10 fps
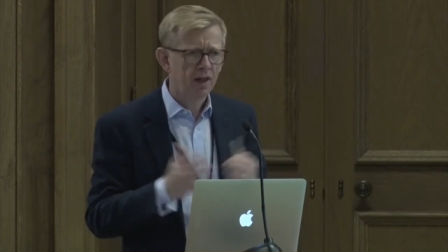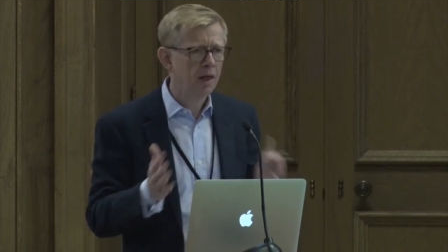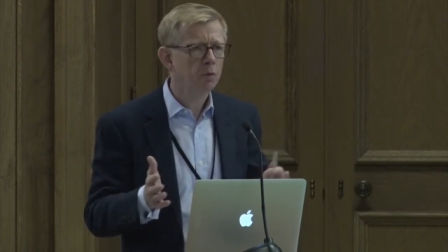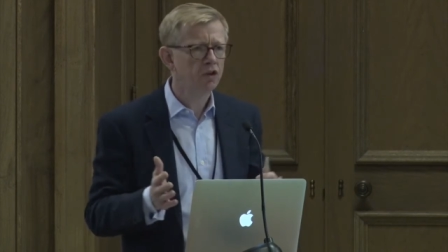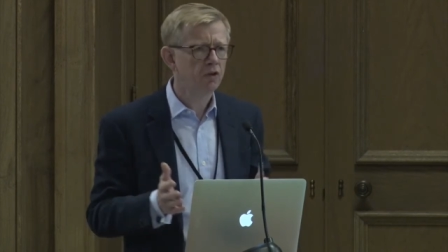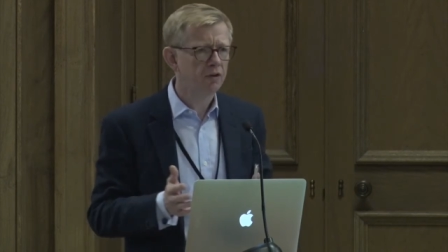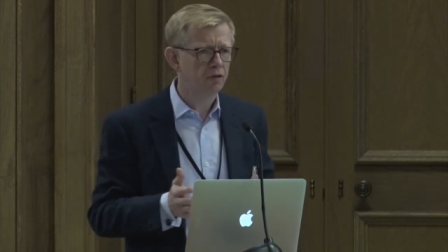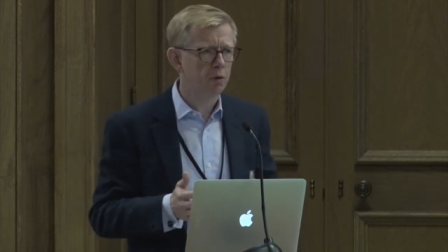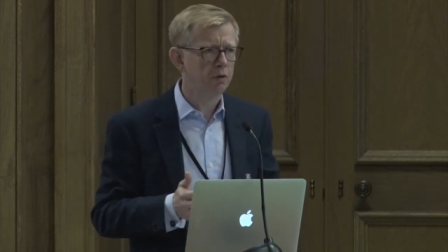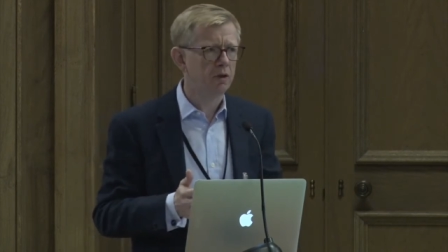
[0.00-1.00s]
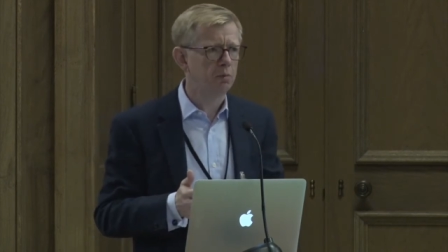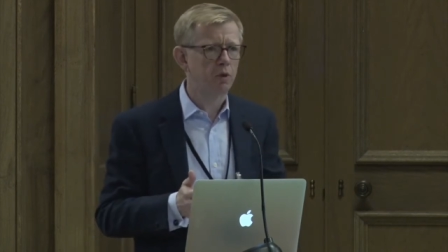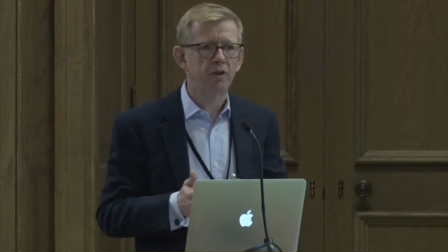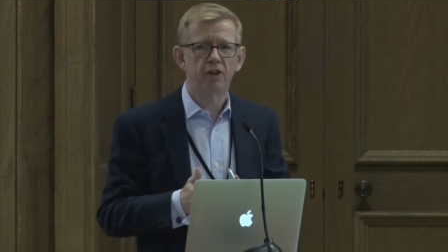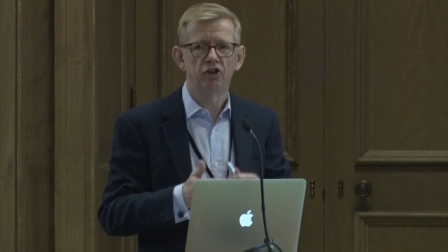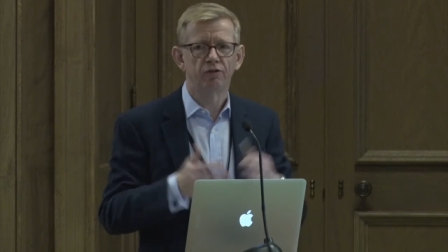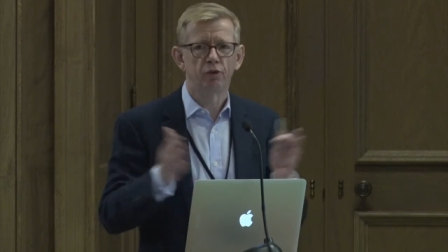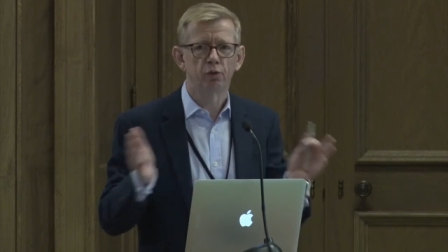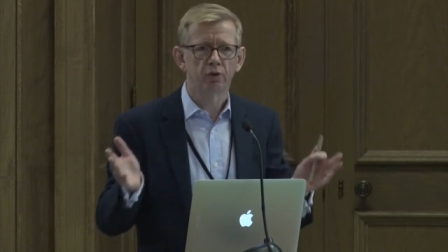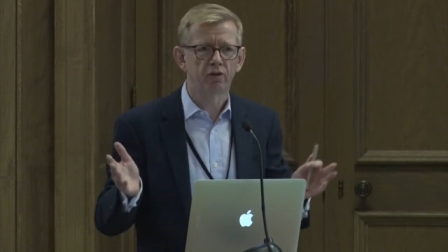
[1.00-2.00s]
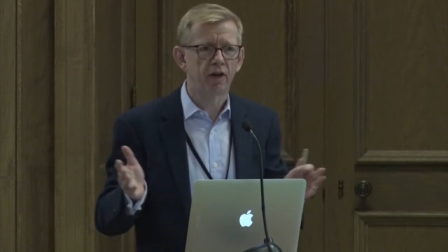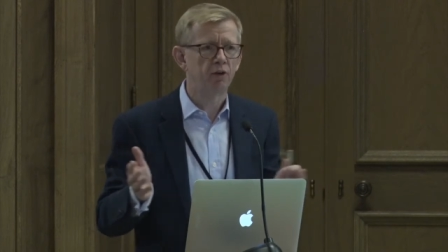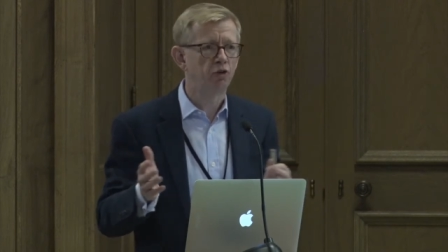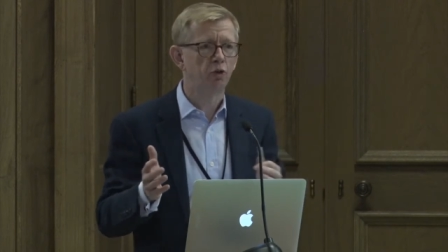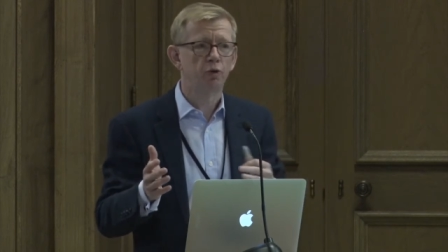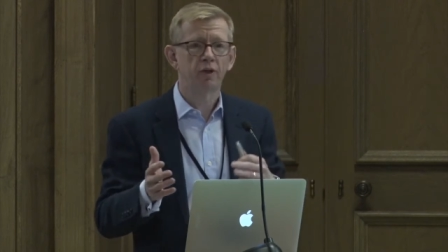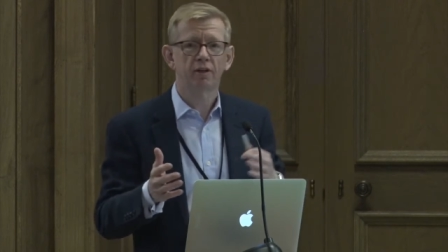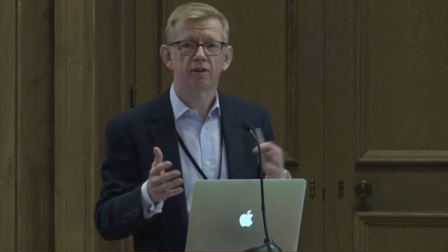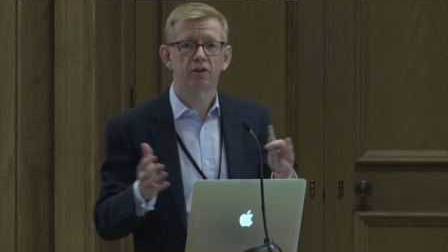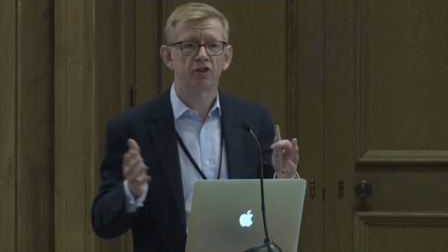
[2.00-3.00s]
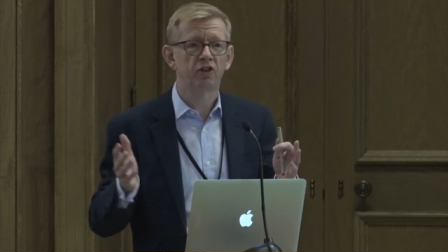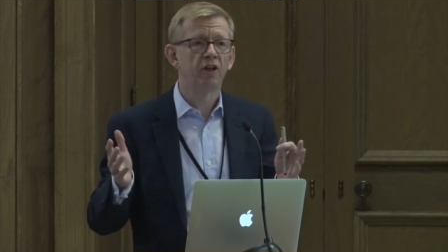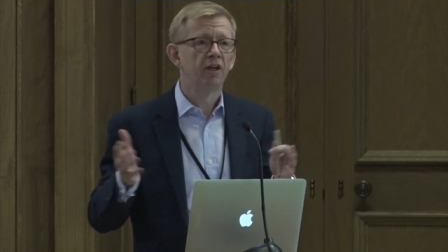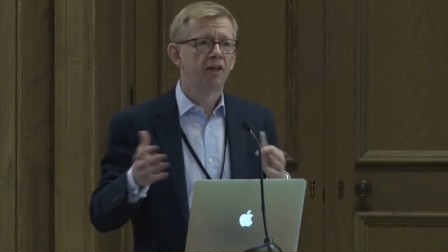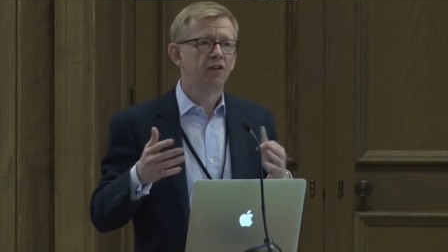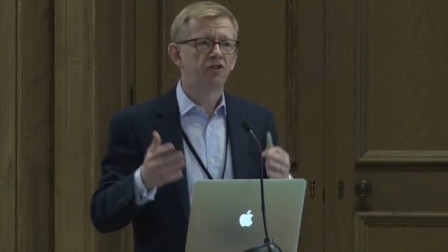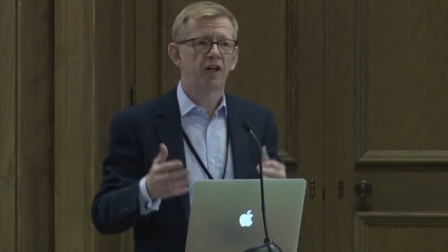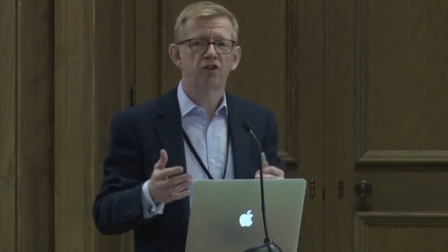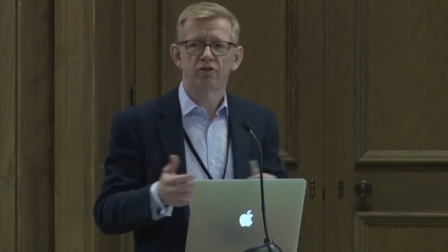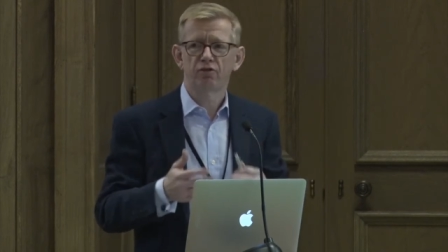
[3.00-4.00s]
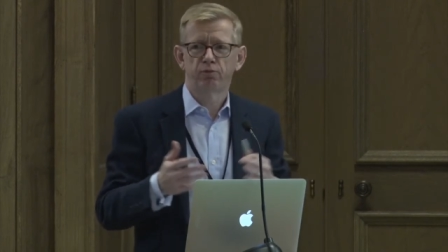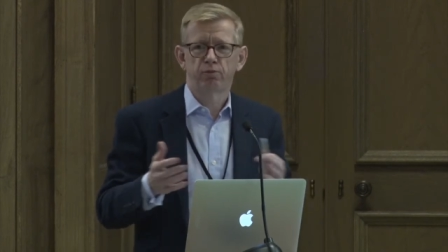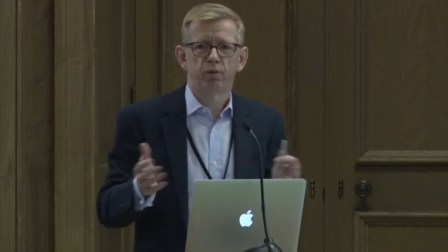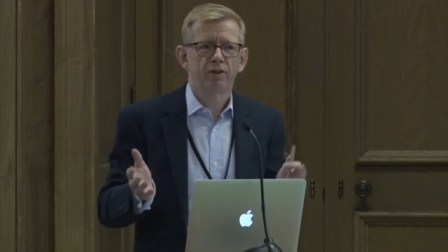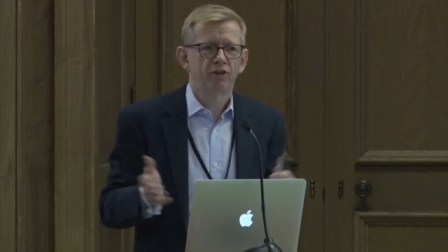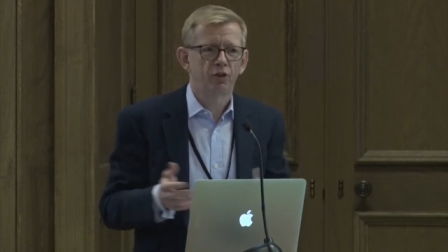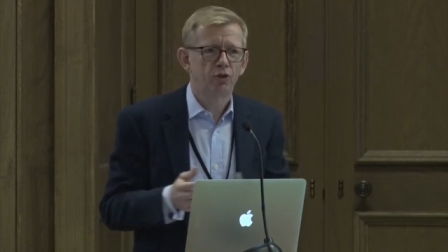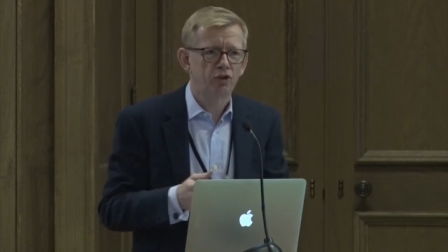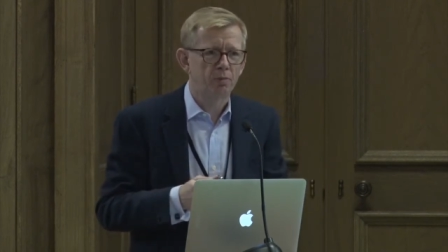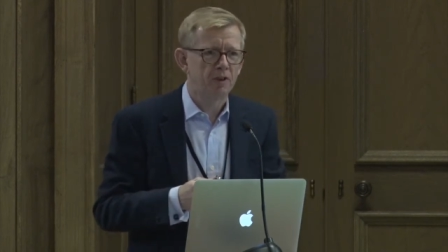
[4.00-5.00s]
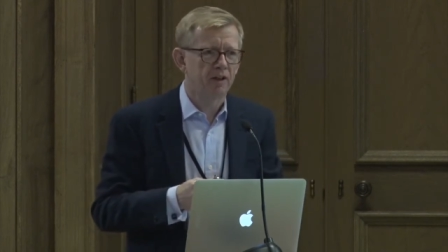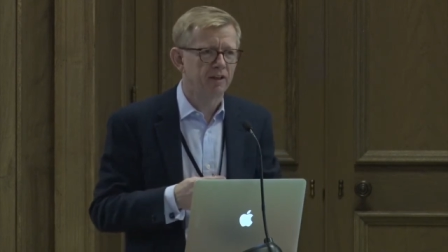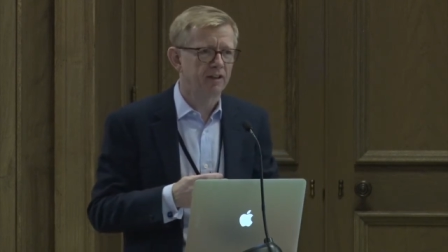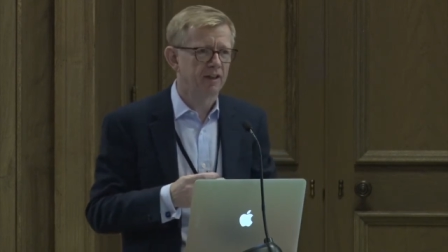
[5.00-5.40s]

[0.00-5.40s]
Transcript: That was straightforward in the print age. If you look around you, you get this sense of what it used to be like.